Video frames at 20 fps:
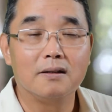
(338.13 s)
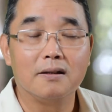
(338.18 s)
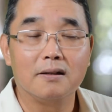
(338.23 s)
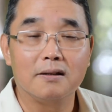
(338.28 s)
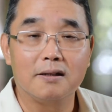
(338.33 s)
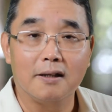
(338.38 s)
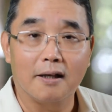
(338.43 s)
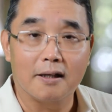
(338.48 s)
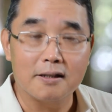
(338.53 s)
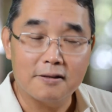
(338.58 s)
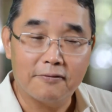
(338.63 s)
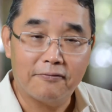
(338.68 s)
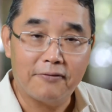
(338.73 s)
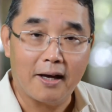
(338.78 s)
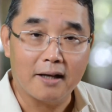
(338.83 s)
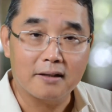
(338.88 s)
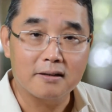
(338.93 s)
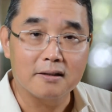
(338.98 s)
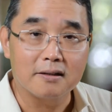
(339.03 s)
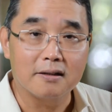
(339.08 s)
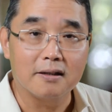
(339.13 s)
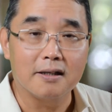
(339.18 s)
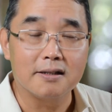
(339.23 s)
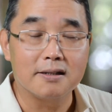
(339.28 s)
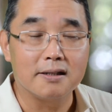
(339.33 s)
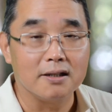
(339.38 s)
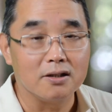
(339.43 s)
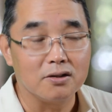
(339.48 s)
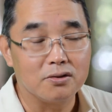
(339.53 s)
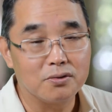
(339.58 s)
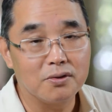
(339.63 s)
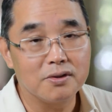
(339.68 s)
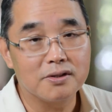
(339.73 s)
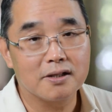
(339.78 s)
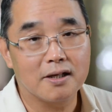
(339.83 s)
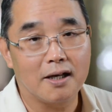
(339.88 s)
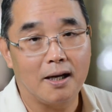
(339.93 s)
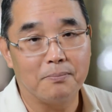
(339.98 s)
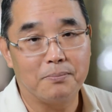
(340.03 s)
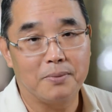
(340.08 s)
The other factor is insurance
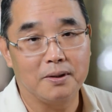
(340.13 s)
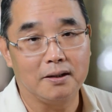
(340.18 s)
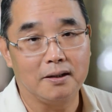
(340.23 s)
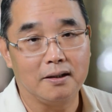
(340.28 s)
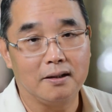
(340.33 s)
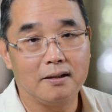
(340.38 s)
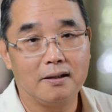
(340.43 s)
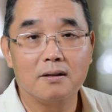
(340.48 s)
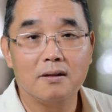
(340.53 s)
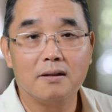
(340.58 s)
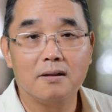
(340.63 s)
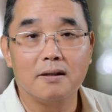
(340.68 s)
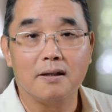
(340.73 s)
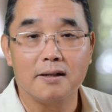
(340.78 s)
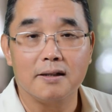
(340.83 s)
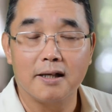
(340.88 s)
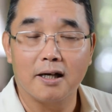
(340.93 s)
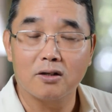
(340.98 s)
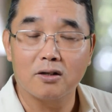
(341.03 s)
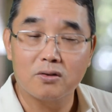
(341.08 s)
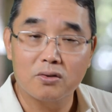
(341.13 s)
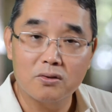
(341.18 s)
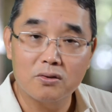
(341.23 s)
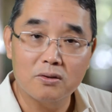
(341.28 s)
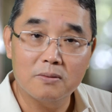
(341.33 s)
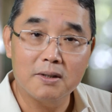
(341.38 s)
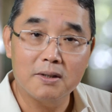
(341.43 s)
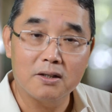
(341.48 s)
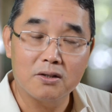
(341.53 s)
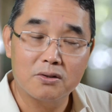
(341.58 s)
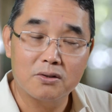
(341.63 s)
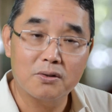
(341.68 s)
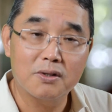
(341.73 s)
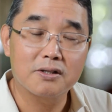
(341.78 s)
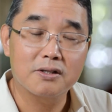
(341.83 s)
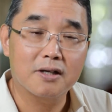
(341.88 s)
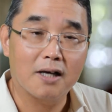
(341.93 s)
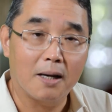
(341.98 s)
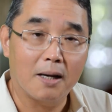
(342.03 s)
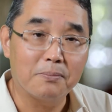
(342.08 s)
company. There are two
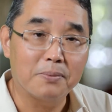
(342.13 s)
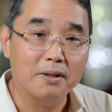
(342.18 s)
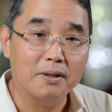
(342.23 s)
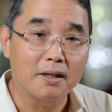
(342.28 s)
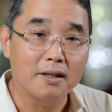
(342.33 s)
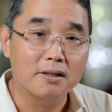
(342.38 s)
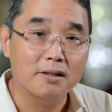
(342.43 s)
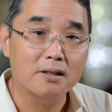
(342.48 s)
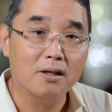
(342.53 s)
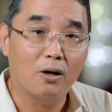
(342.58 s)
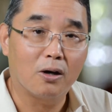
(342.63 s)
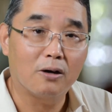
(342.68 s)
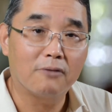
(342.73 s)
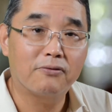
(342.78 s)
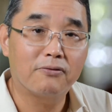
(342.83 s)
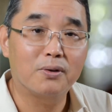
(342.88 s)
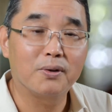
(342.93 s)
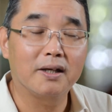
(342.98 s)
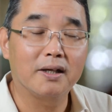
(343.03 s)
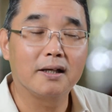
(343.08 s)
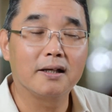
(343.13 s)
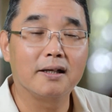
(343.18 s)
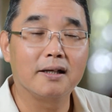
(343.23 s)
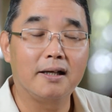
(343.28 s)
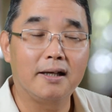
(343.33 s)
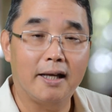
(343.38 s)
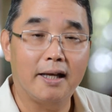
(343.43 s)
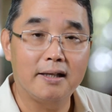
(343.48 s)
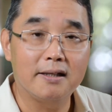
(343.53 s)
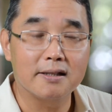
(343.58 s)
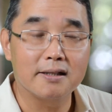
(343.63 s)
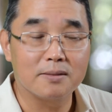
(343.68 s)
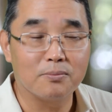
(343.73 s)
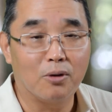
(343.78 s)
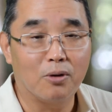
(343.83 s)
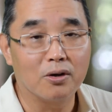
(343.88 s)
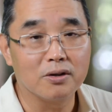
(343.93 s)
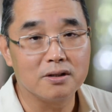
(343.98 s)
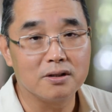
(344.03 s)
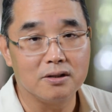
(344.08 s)
insurance companies offering lender's
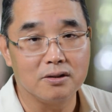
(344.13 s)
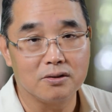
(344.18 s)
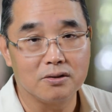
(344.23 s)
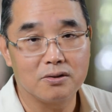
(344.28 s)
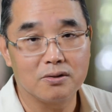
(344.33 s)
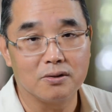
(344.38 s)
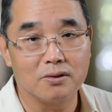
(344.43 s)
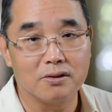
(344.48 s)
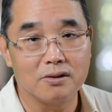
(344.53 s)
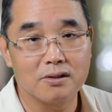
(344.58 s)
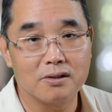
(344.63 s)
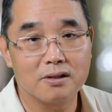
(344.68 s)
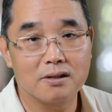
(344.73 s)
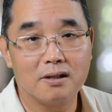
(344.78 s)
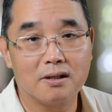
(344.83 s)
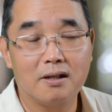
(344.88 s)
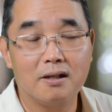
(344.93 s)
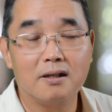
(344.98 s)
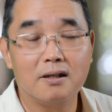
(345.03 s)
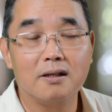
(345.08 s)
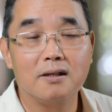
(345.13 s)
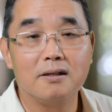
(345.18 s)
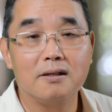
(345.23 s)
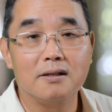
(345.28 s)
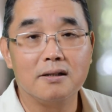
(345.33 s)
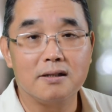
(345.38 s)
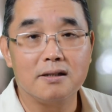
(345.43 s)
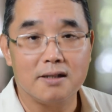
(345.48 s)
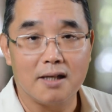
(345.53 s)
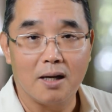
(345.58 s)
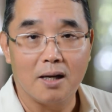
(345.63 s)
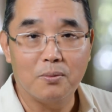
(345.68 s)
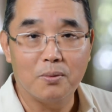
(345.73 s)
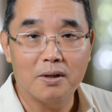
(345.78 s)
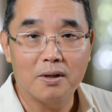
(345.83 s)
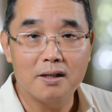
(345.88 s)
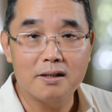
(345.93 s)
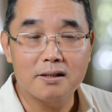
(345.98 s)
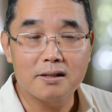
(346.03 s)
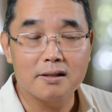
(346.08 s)
mortgage insurance,
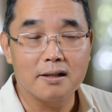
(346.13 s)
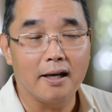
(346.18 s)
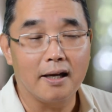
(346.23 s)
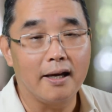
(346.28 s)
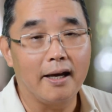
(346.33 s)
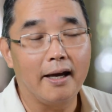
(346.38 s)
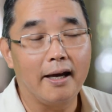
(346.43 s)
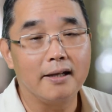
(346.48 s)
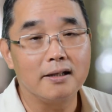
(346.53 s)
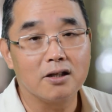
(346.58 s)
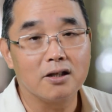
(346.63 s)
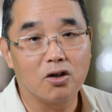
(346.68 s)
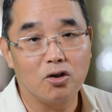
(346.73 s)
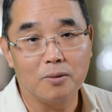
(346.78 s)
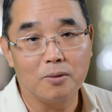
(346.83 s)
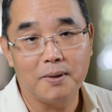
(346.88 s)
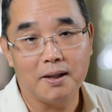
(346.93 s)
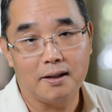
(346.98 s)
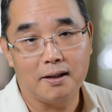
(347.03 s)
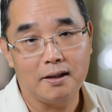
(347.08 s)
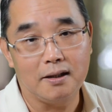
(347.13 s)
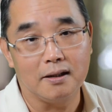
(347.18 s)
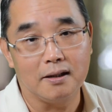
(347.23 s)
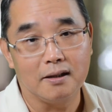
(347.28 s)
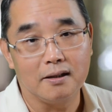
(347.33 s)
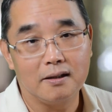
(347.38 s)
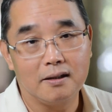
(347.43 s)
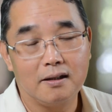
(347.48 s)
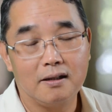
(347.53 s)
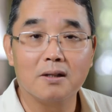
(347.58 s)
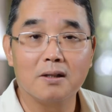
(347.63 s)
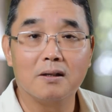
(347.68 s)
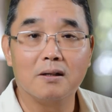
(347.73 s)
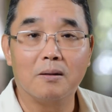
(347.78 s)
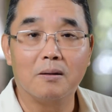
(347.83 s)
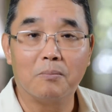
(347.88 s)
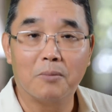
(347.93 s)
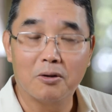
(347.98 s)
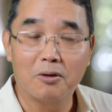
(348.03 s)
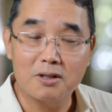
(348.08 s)
Genworth and QBE.
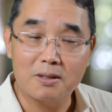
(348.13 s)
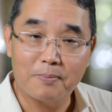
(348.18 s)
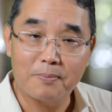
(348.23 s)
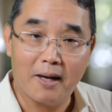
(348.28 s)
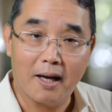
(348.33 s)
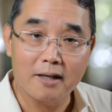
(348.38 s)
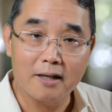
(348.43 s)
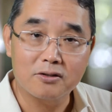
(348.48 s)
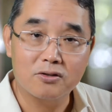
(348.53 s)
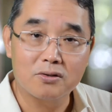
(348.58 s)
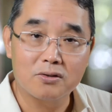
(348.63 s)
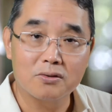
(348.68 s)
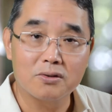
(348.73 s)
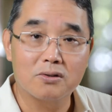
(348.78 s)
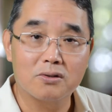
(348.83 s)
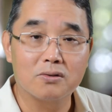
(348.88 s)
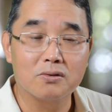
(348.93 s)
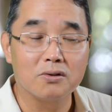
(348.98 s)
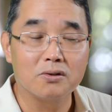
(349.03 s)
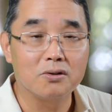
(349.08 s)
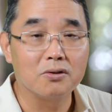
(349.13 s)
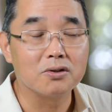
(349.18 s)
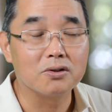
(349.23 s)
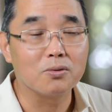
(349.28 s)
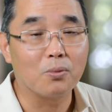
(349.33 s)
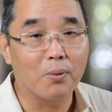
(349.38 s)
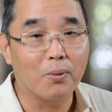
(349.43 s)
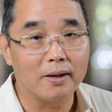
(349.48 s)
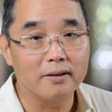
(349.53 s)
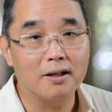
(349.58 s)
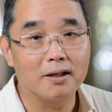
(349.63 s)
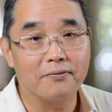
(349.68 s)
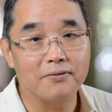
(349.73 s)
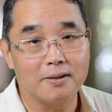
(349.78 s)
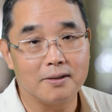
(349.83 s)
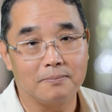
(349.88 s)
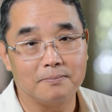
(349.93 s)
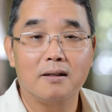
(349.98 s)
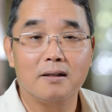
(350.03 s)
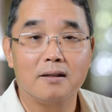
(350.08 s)
Most banks choose to use one of them.